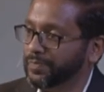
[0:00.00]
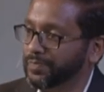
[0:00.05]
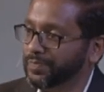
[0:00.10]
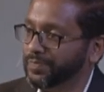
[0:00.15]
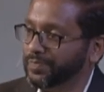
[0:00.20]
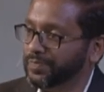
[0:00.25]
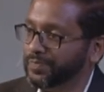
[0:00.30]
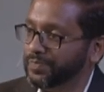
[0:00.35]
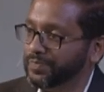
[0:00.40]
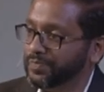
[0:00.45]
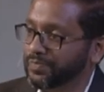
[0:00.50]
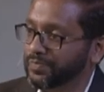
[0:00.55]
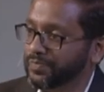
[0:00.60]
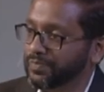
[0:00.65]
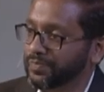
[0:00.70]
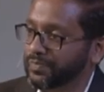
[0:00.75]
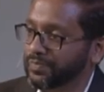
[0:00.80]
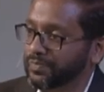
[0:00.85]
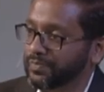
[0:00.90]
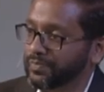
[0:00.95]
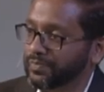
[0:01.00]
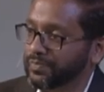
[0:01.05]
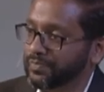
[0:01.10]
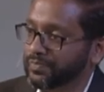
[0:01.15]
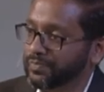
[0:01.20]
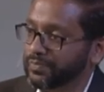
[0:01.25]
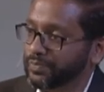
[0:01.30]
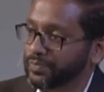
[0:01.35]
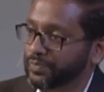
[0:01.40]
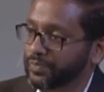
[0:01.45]

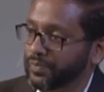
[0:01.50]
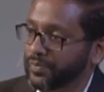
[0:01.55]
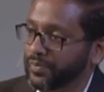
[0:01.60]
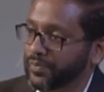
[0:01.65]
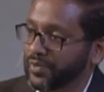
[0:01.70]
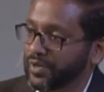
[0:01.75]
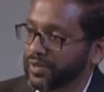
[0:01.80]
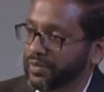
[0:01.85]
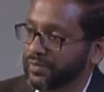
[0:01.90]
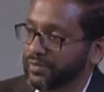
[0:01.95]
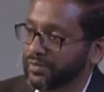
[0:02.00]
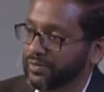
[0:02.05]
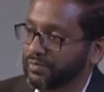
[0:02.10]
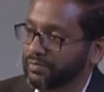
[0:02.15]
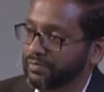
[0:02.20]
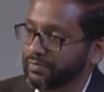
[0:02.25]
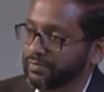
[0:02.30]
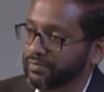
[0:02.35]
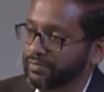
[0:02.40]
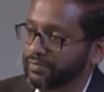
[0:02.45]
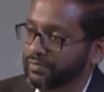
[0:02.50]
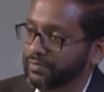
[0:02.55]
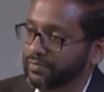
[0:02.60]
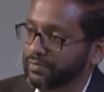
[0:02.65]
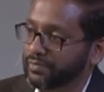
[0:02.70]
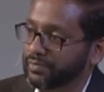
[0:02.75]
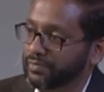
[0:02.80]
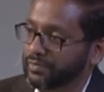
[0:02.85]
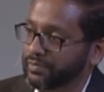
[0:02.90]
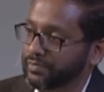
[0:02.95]

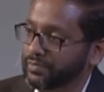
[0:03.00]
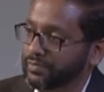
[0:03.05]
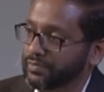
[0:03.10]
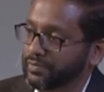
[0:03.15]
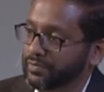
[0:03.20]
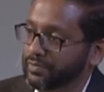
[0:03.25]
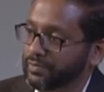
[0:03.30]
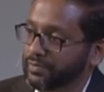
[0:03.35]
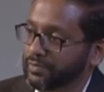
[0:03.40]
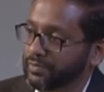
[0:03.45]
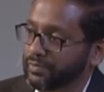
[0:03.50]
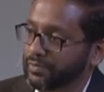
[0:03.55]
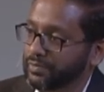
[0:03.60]
Nothing is said.